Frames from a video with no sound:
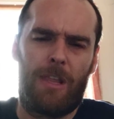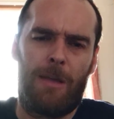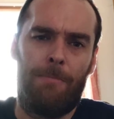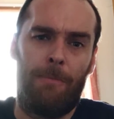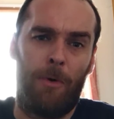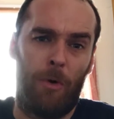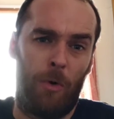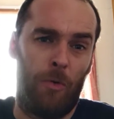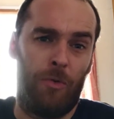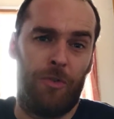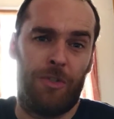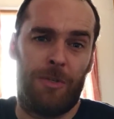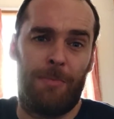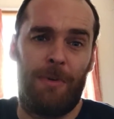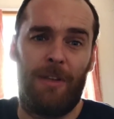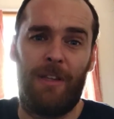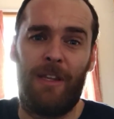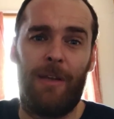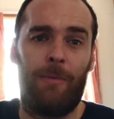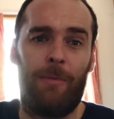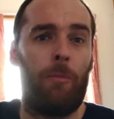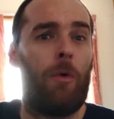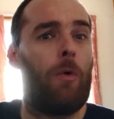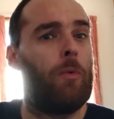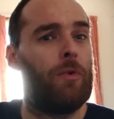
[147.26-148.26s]
But
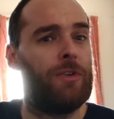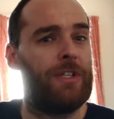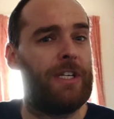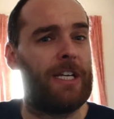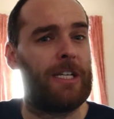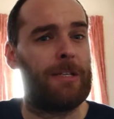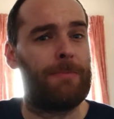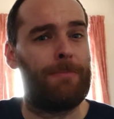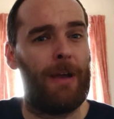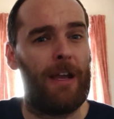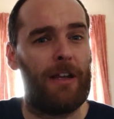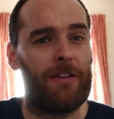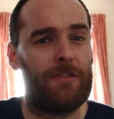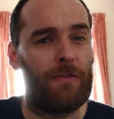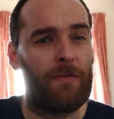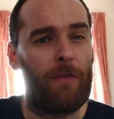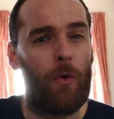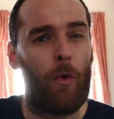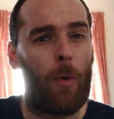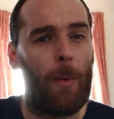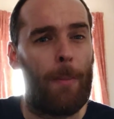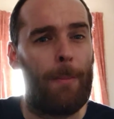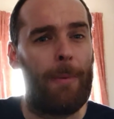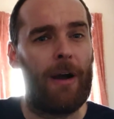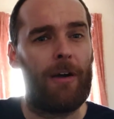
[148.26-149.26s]
ultimately, what would you expect
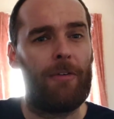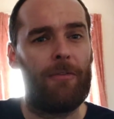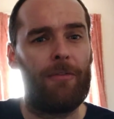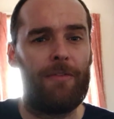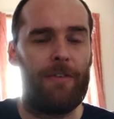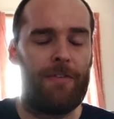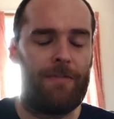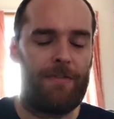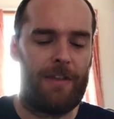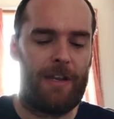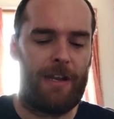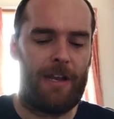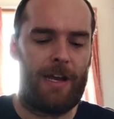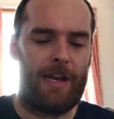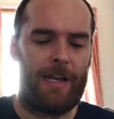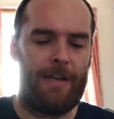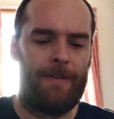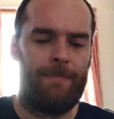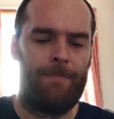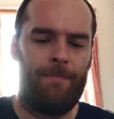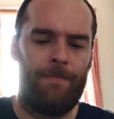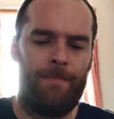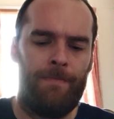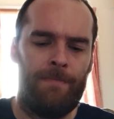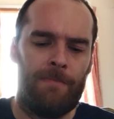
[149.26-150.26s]
for £1.59?
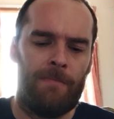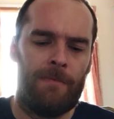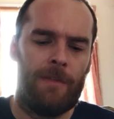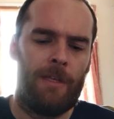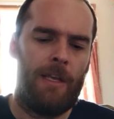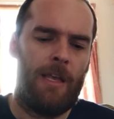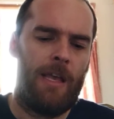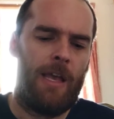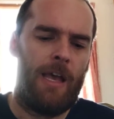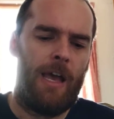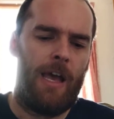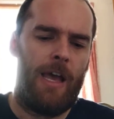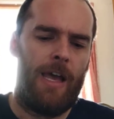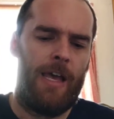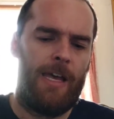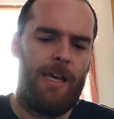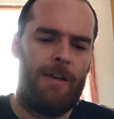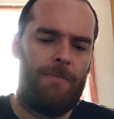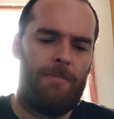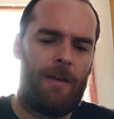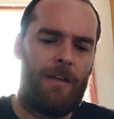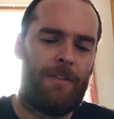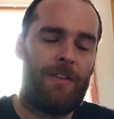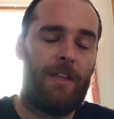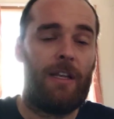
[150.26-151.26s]
I
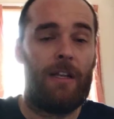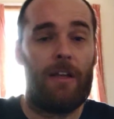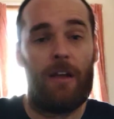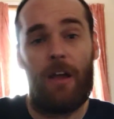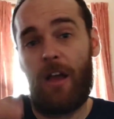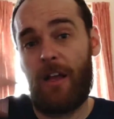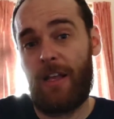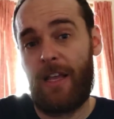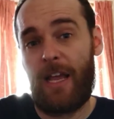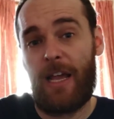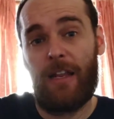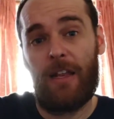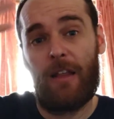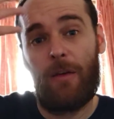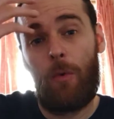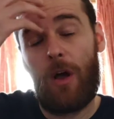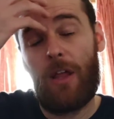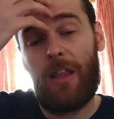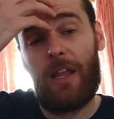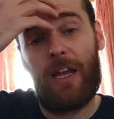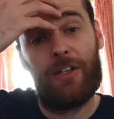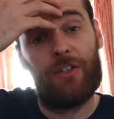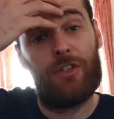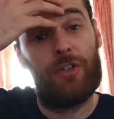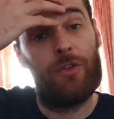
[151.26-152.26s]
think, again, what I
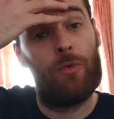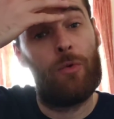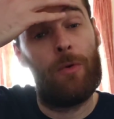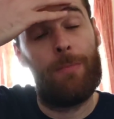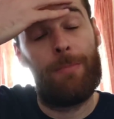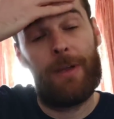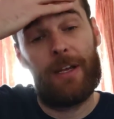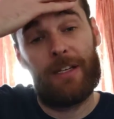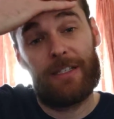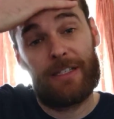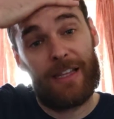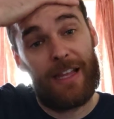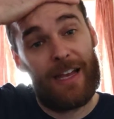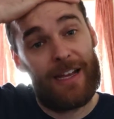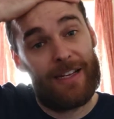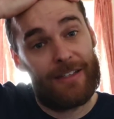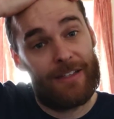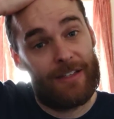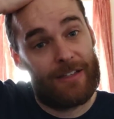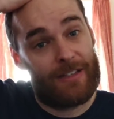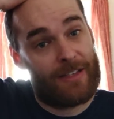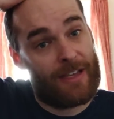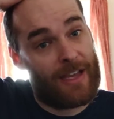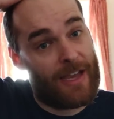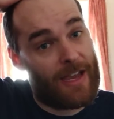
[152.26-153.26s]
like to do with beers, I like
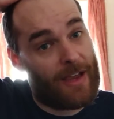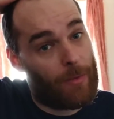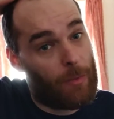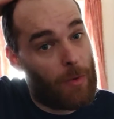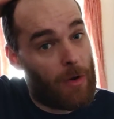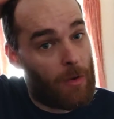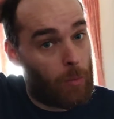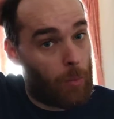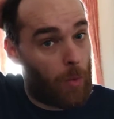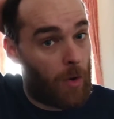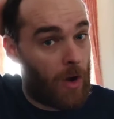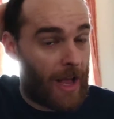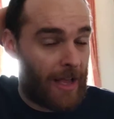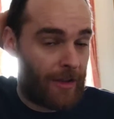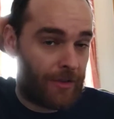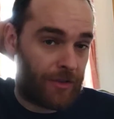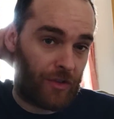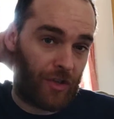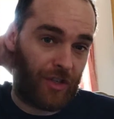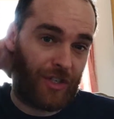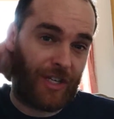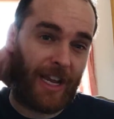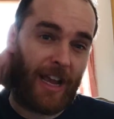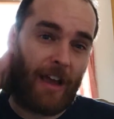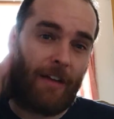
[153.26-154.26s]
to say, well, what else
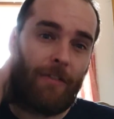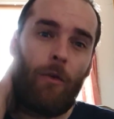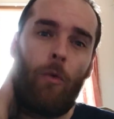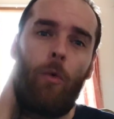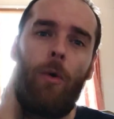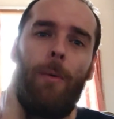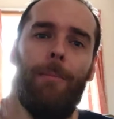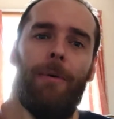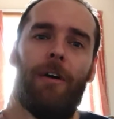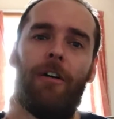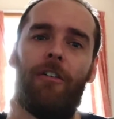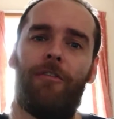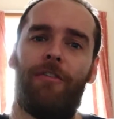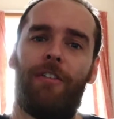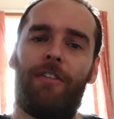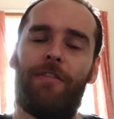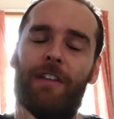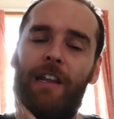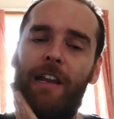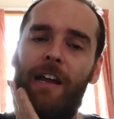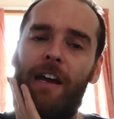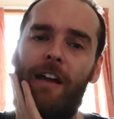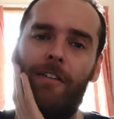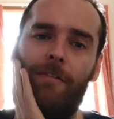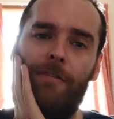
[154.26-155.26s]
could you get for
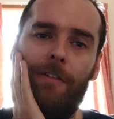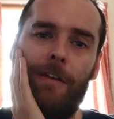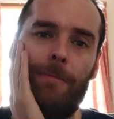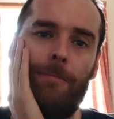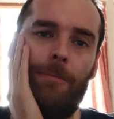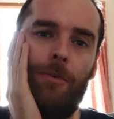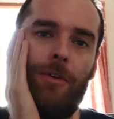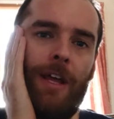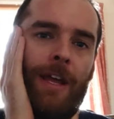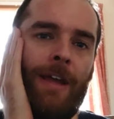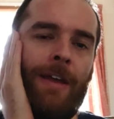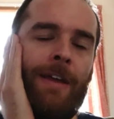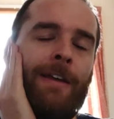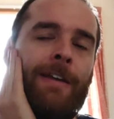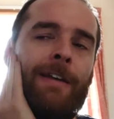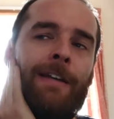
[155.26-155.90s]
£1.59 for your money?